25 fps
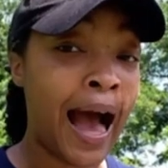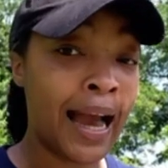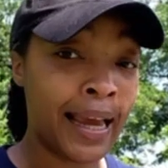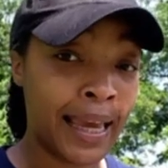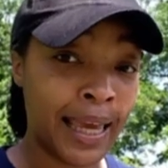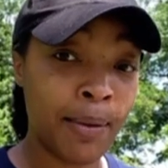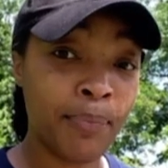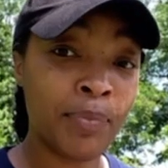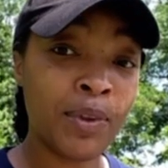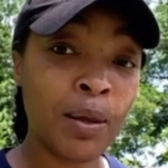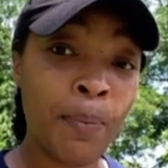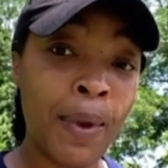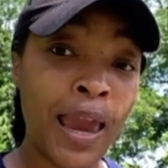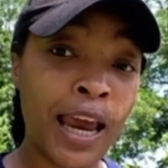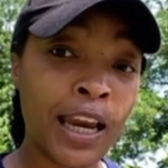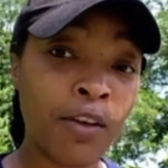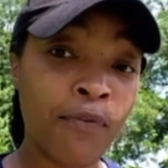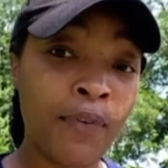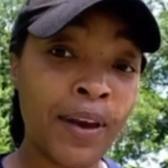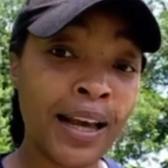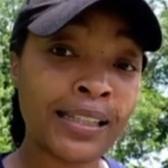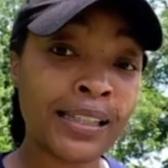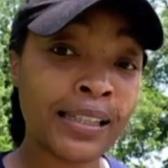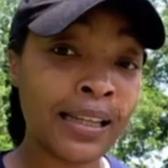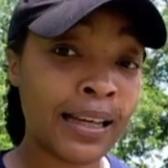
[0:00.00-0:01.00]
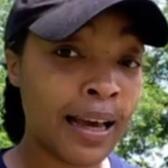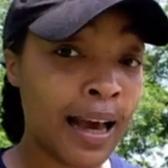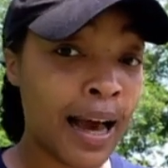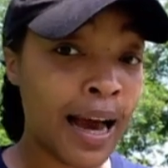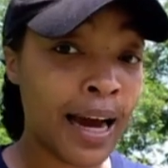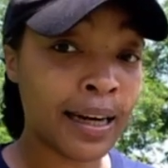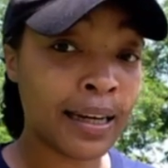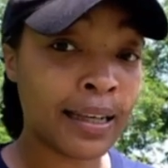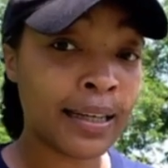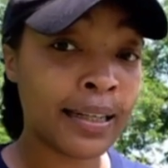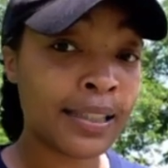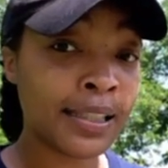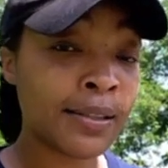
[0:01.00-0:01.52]
I am the manifesting
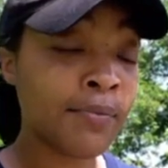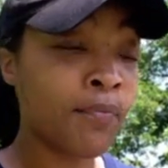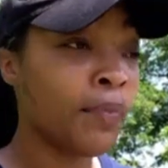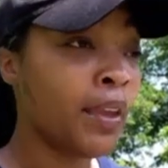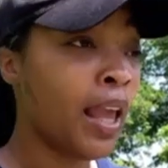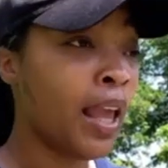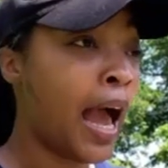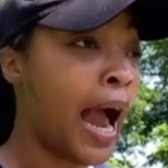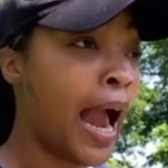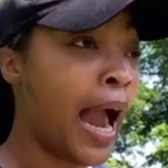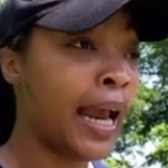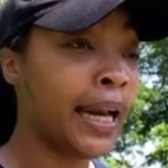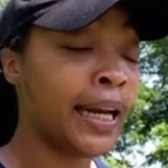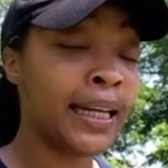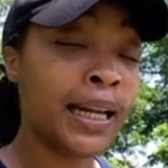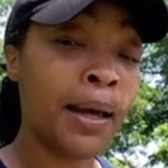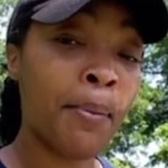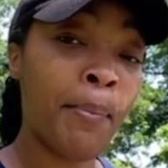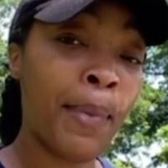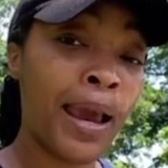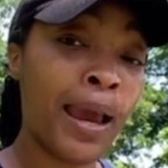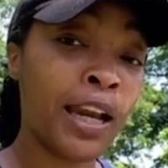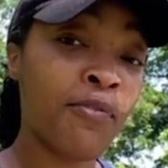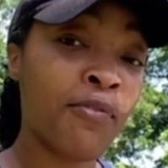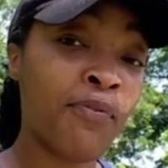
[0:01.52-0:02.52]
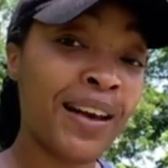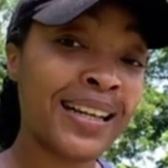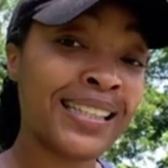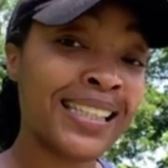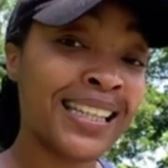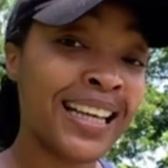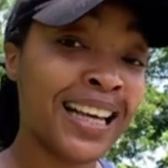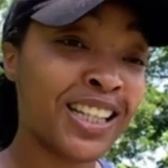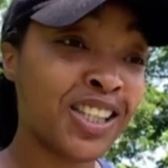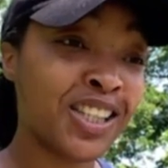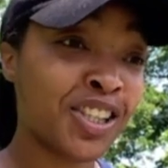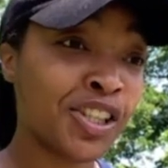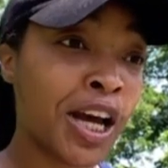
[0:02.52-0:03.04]
goddess. I ended up
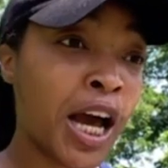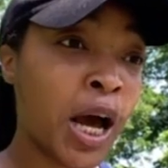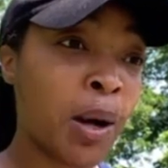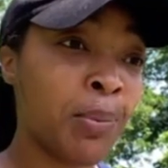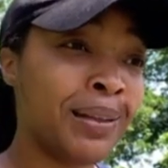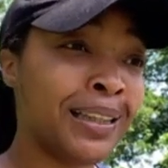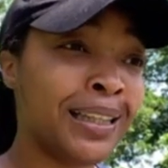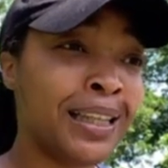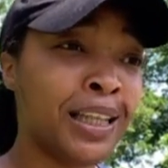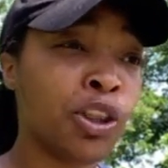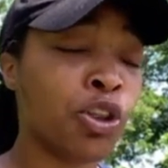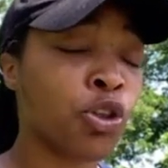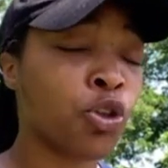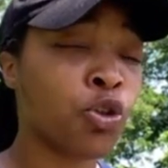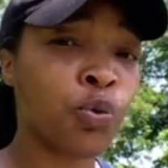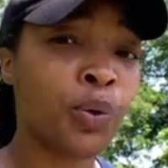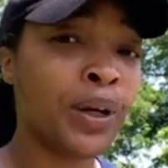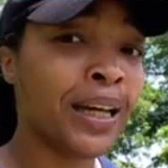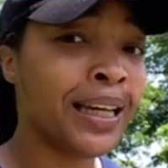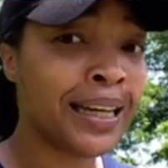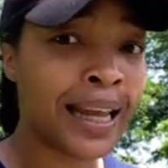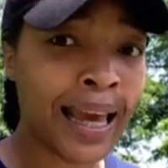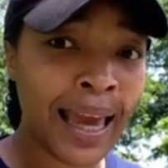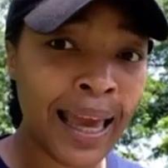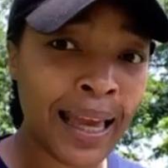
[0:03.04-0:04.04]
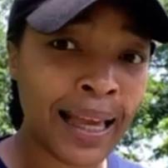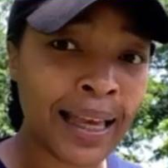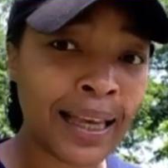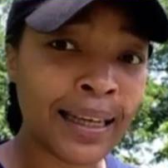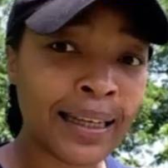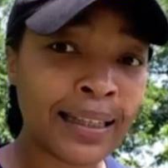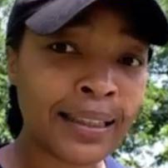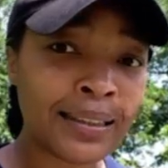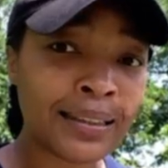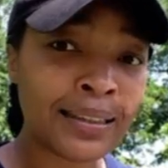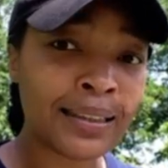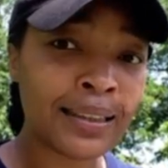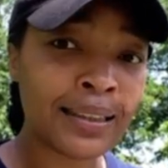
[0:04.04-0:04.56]
manifesting a job within three
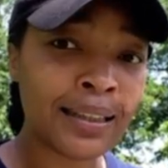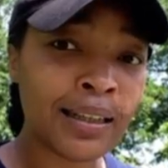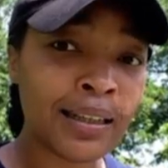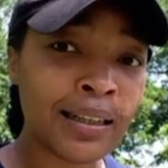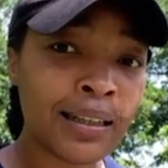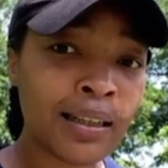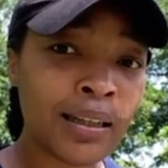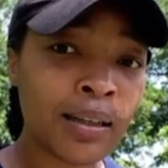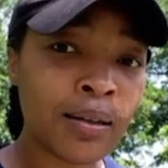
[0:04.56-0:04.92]
days.